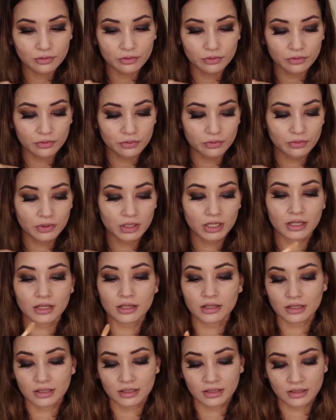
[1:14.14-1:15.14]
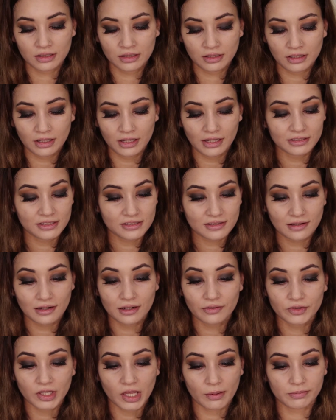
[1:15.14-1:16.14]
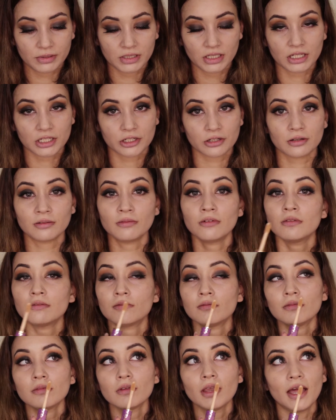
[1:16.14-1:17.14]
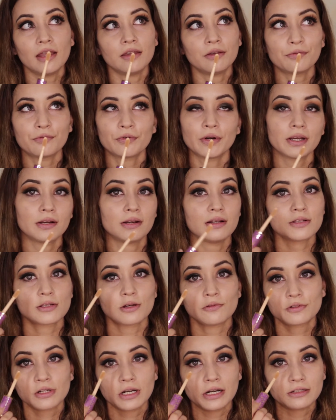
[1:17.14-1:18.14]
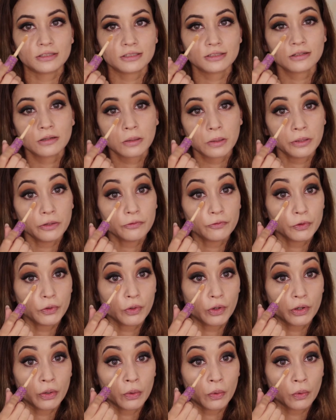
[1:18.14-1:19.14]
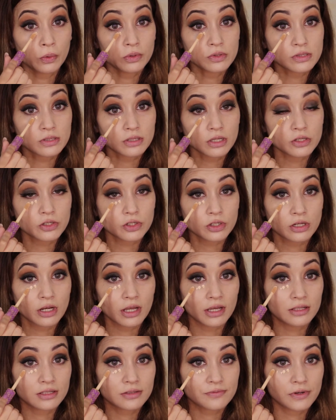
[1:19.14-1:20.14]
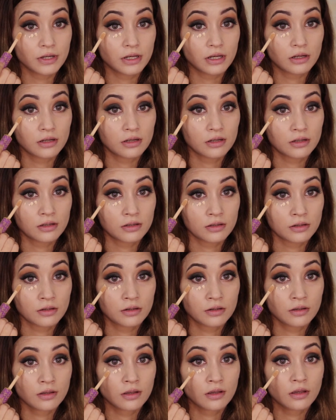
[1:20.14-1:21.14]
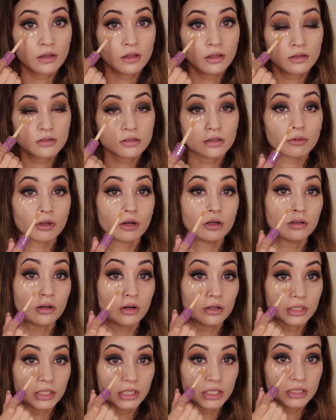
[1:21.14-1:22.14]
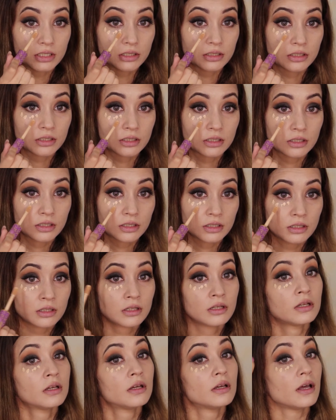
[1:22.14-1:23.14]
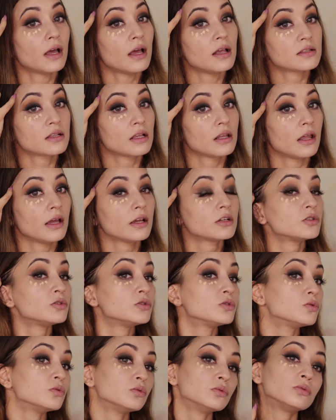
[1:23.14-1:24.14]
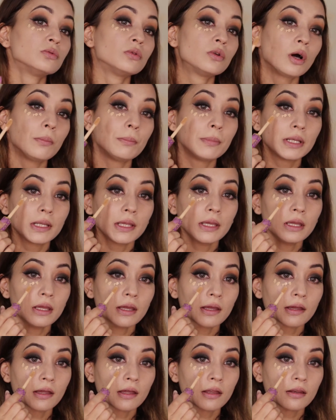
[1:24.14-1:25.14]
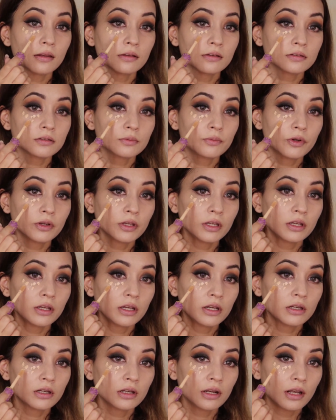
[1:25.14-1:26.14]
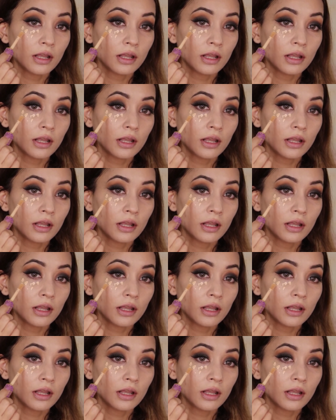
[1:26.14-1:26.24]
Ooh, I just love the applicator and the fragrance of Tarte. If you don't know, it's such a nice one. So I'm gonna dot it as I like to do normally and just bringing it